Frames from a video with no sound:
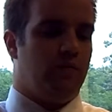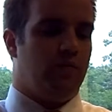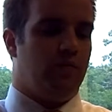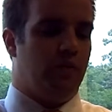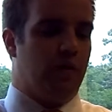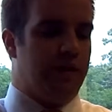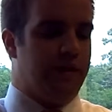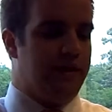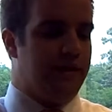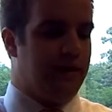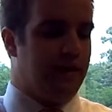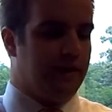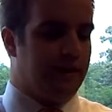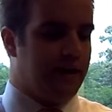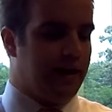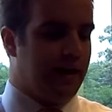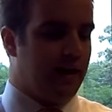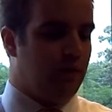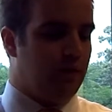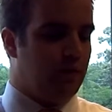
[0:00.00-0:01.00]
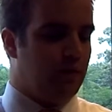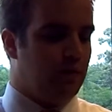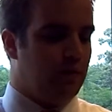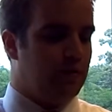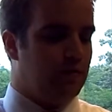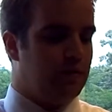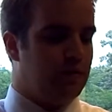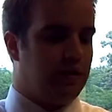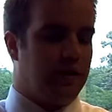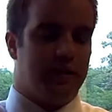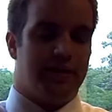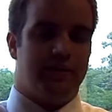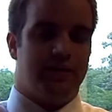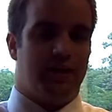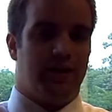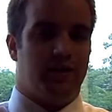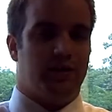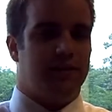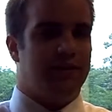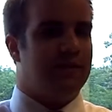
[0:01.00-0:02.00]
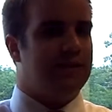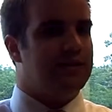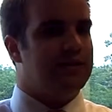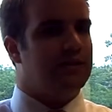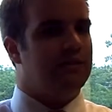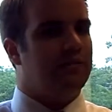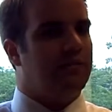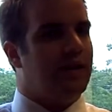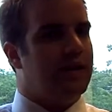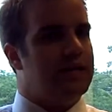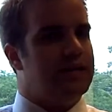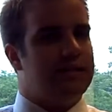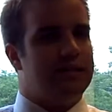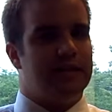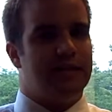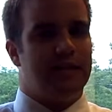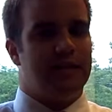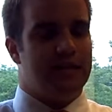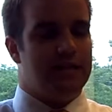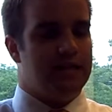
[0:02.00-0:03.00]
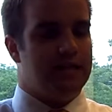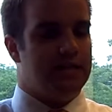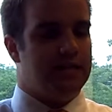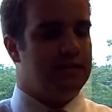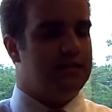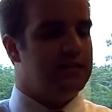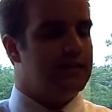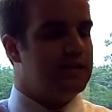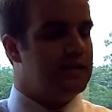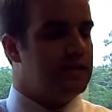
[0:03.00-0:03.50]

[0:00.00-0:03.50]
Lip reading: One thing that I will say with this device is